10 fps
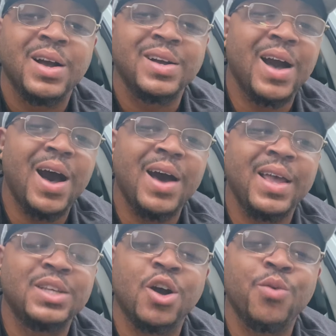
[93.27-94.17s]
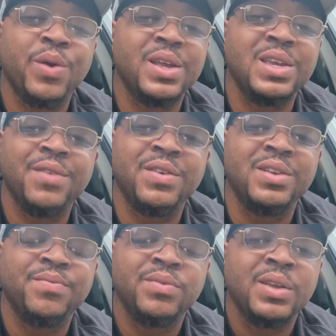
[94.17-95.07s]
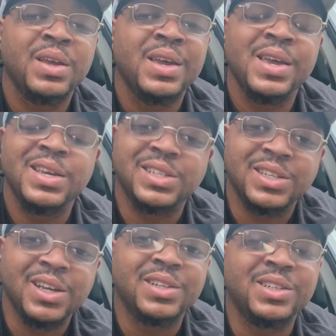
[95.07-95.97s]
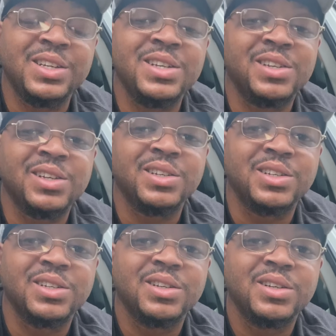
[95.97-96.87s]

God has already given His Son Jesus